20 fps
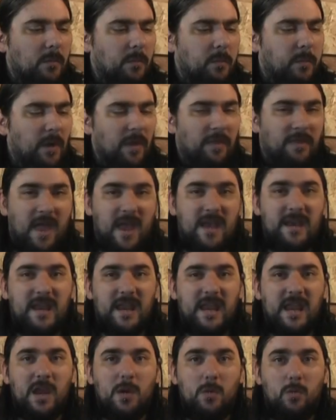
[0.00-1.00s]
But then
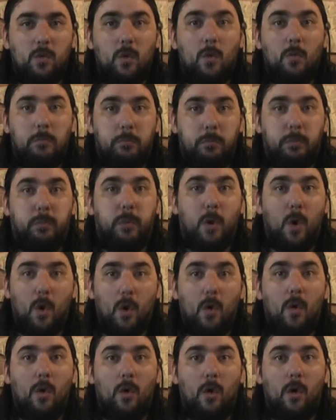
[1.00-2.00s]
he will
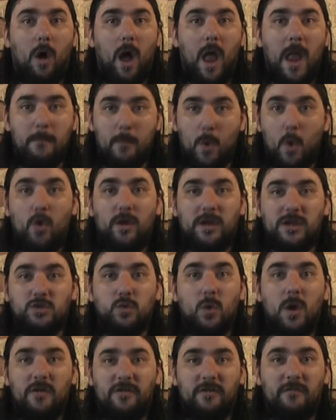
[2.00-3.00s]
pour a mortgage
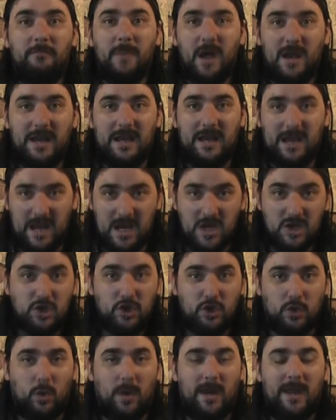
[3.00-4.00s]
worth of money
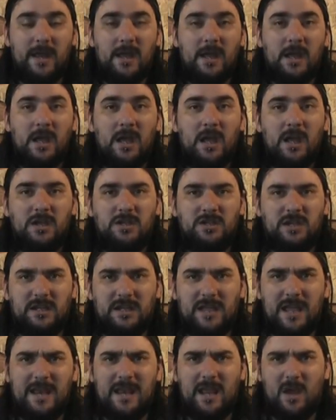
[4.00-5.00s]
into it to
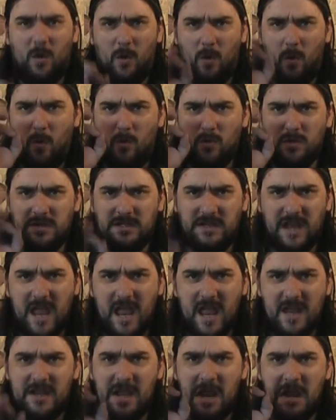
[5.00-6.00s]
get it all
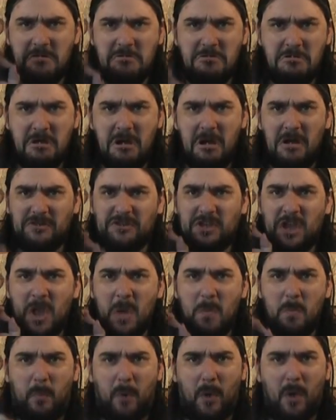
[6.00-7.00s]
dead nut
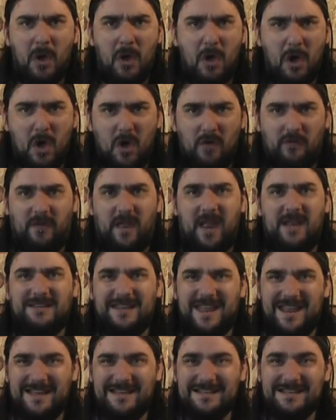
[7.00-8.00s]
perfect,
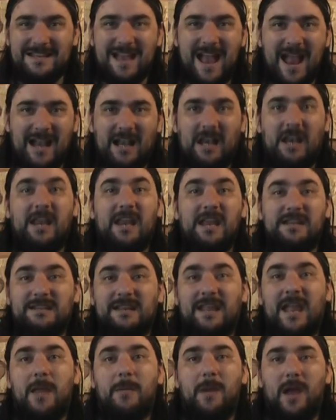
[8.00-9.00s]
exactly as
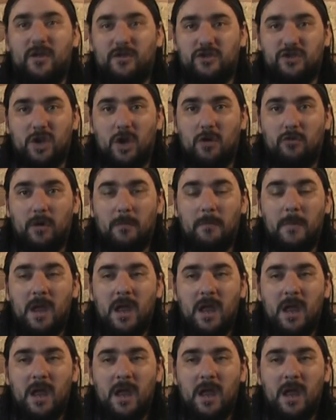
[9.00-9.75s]
it came out of the showroom.